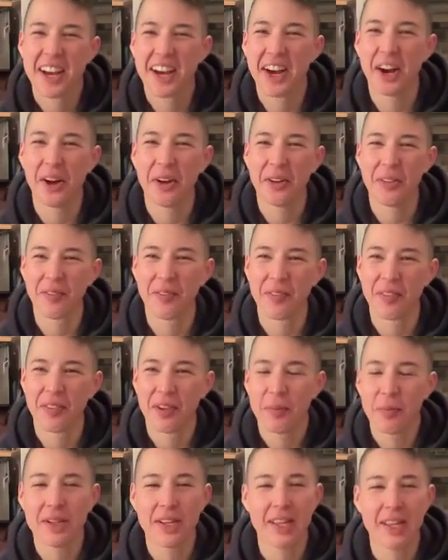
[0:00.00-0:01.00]
But
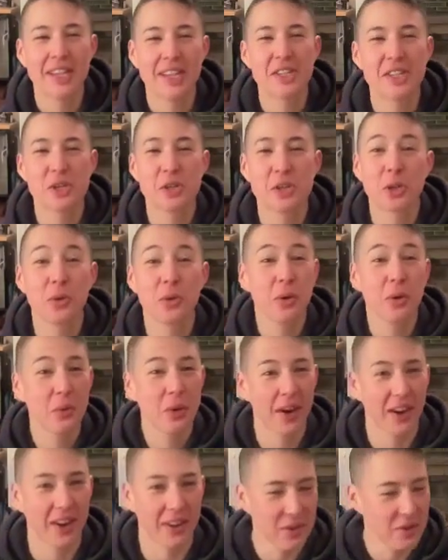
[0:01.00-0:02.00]
it is a
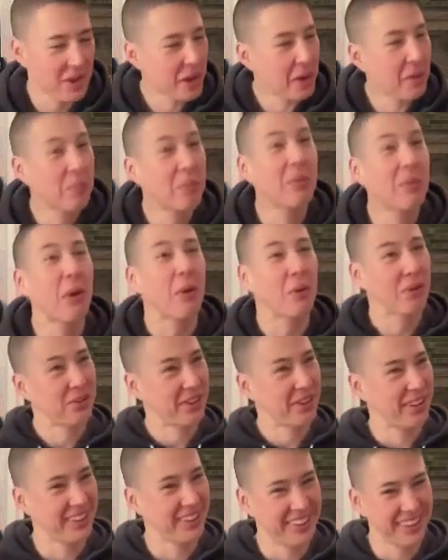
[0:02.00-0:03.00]
2-in-1. You get
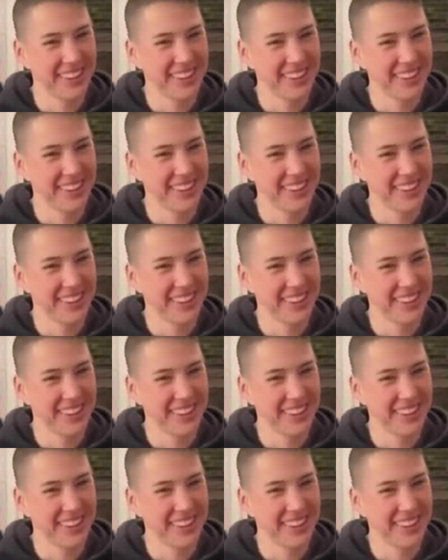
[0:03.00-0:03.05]
both.